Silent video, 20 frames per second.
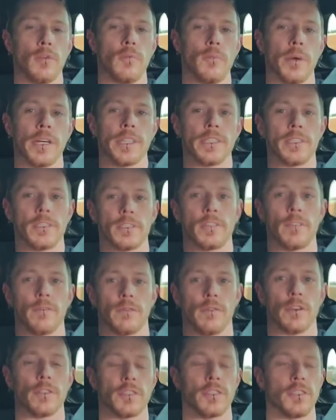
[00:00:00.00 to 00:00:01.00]
much
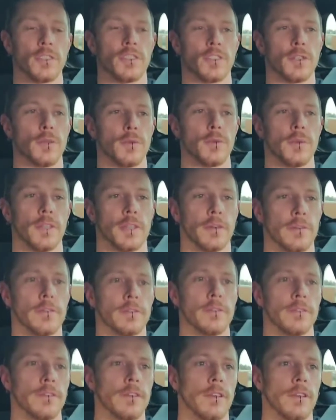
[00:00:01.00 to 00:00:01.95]
versus too little.